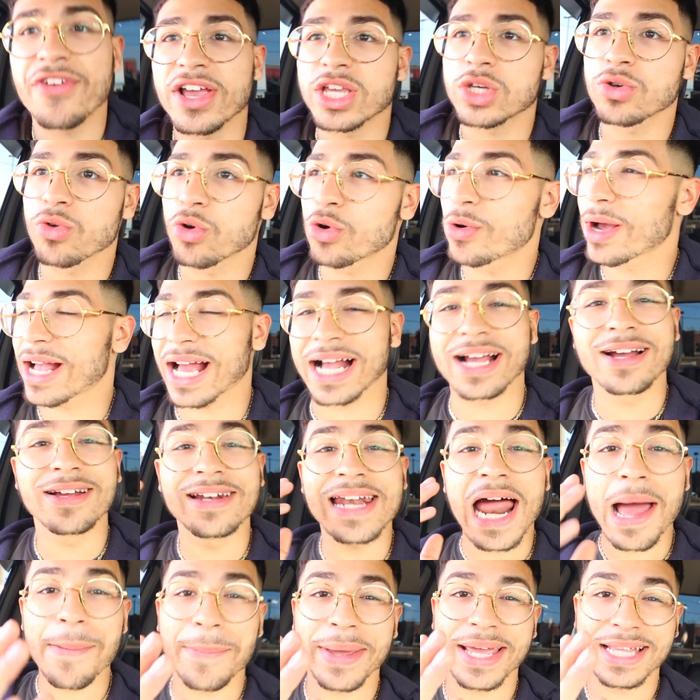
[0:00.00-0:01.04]
fixed real quick. I could
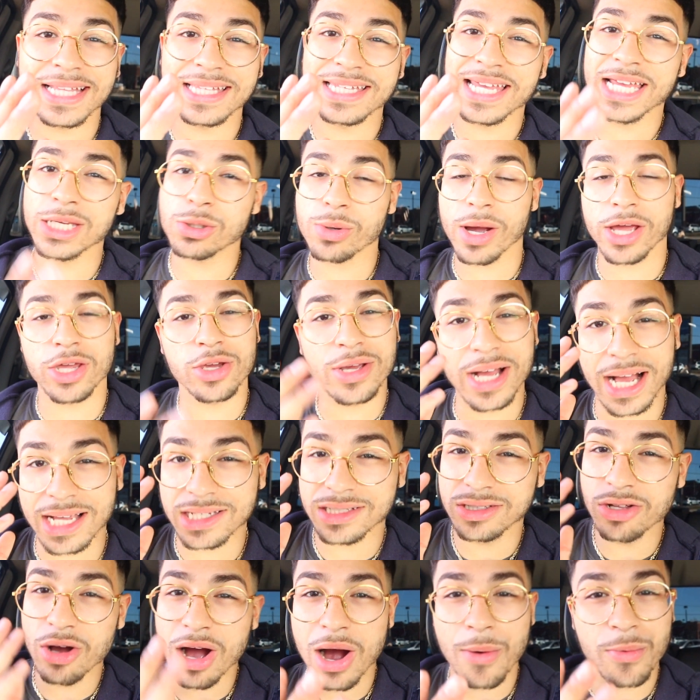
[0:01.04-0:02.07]
not make it to DHY. You
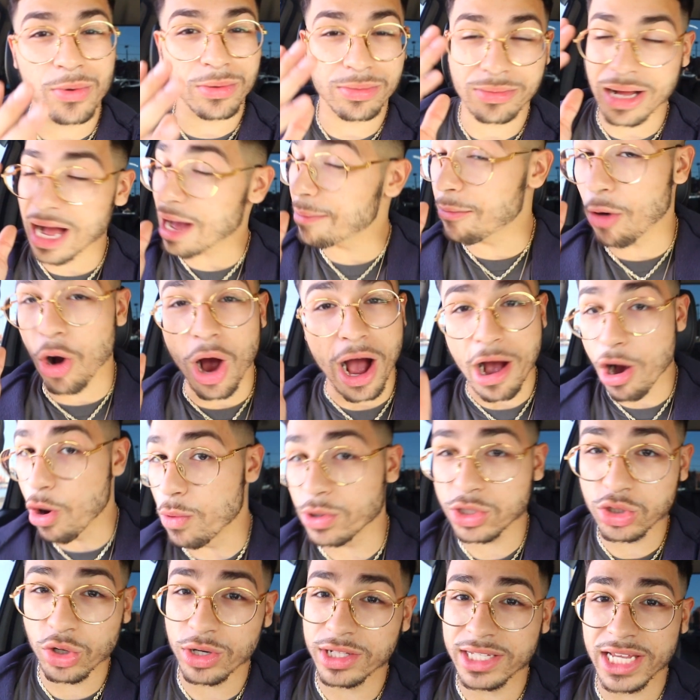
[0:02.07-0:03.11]
guys know I
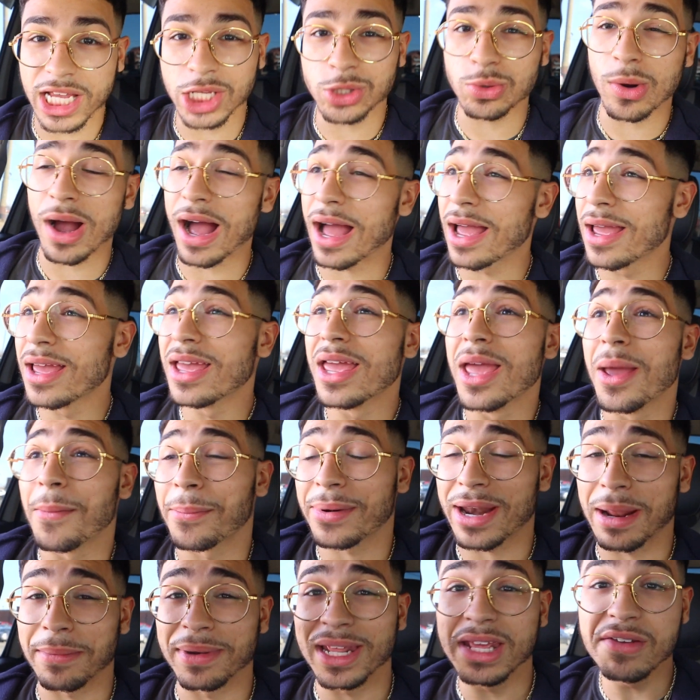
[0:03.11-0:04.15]
always go to DHY.
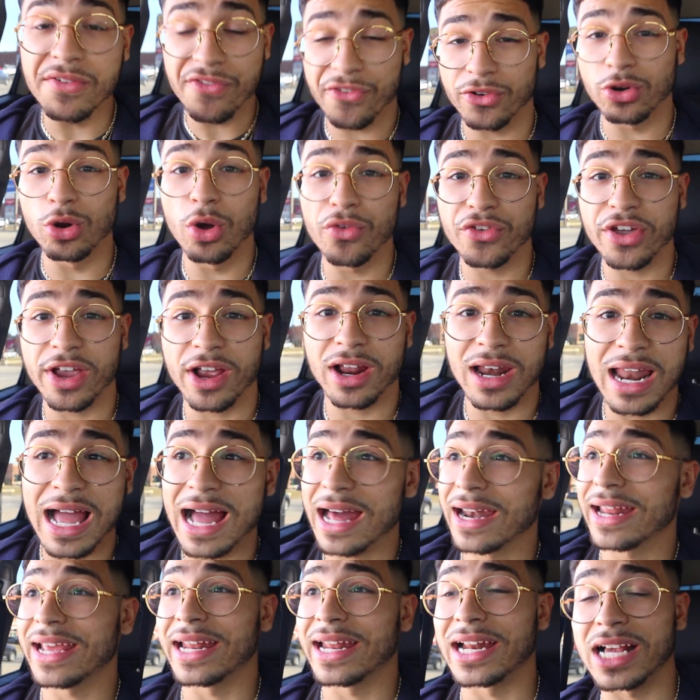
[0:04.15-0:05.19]
But I'm leaving for North
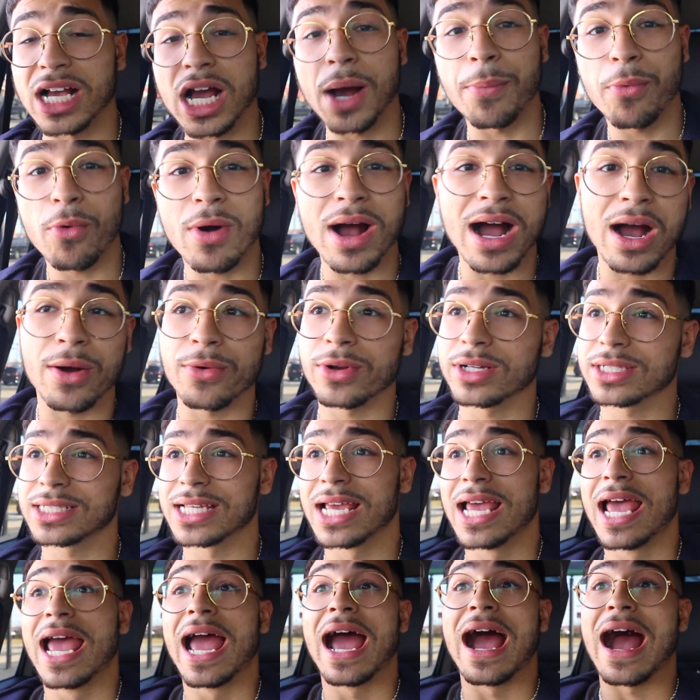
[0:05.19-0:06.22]
Carolina in a couple hours.
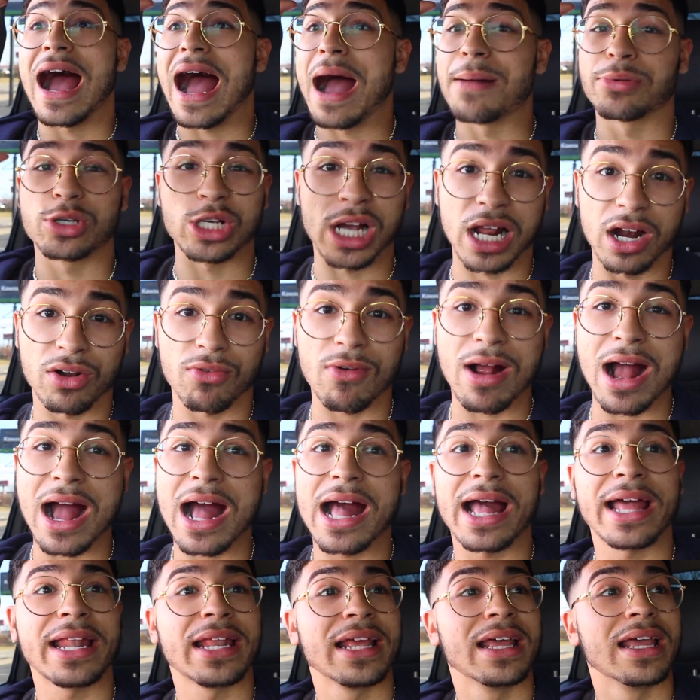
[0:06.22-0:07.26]
I'm trying to
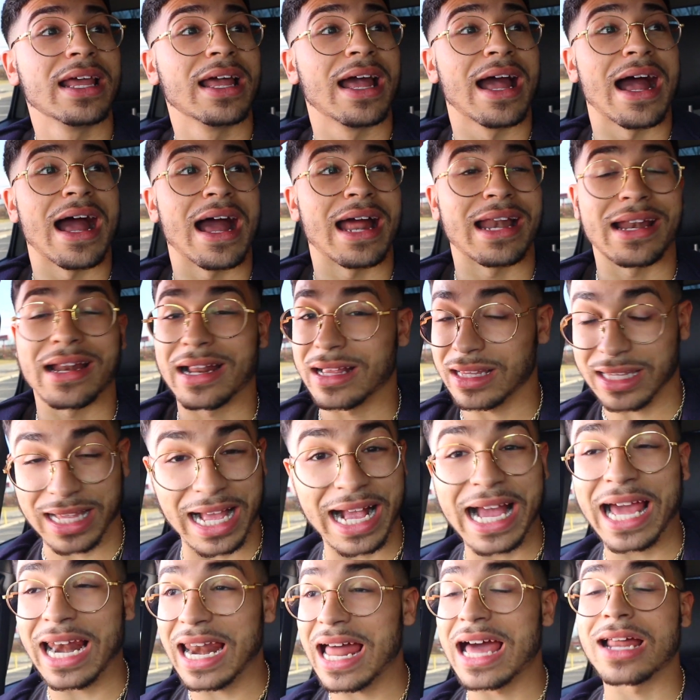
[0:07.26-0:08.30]
ride.
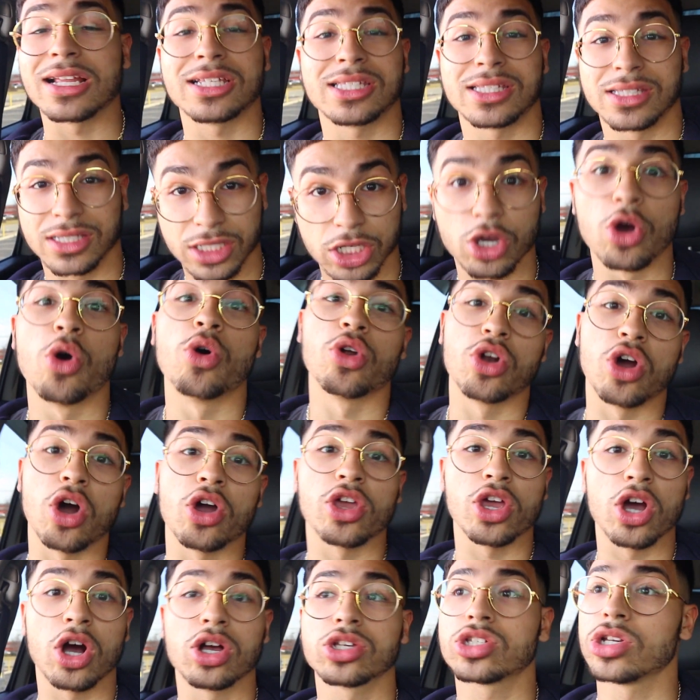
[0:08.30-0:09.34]
I got a lot going
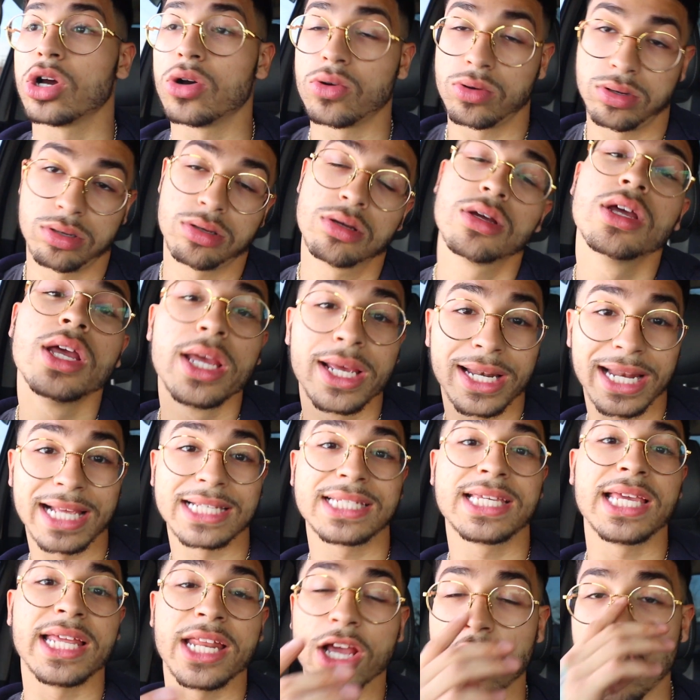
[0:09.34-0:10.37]
on, y'all, so
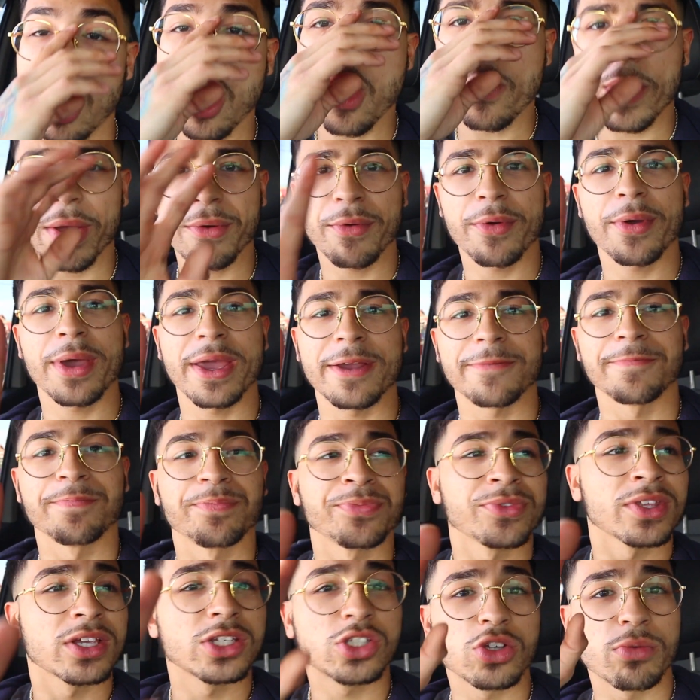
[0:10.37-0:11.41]
let's get it. Oh, wait.
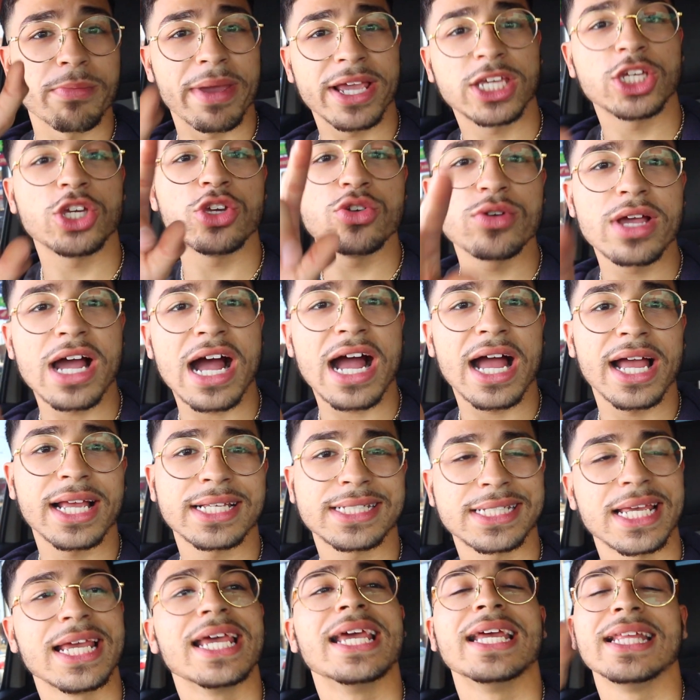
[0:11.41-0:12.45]
So make sure you
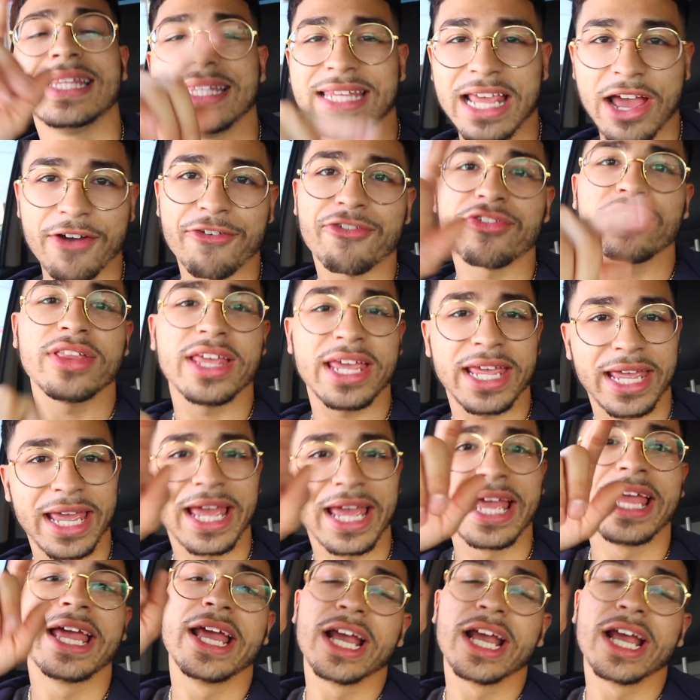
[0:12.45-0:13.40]
guys definitely